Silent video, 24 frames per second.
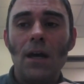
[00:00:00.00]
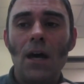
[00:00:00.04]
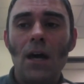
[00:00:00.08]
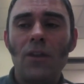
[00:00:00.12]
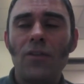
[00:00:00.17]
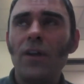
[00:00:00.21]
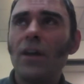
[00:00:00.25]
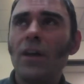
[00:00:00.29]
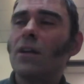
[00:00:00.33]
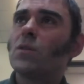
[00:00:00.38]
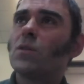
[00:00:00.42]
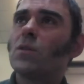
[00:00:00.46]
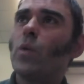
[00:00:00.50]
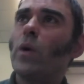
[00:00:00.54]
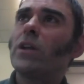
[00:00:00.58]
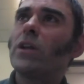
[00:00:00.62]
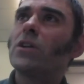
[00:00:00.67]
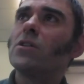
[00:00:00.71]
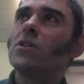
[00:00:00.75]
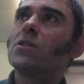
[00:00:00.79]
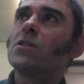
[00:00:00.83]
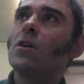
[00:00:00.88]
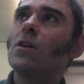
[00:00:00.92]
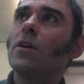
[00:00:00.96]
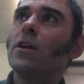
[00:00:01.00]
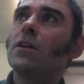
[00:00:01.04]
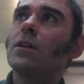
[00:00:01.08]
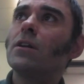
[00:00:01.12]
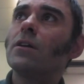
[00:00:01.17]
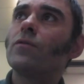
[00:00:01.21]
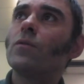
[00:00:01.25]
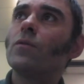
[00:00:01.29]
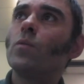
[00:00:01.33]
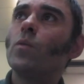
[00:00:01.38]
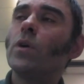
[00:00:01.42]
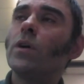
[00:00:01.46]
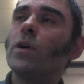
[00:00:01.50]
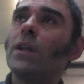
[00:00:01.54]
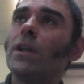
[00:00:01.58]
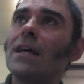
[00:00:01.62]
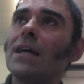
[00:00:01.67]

I think Twitter is the only different one.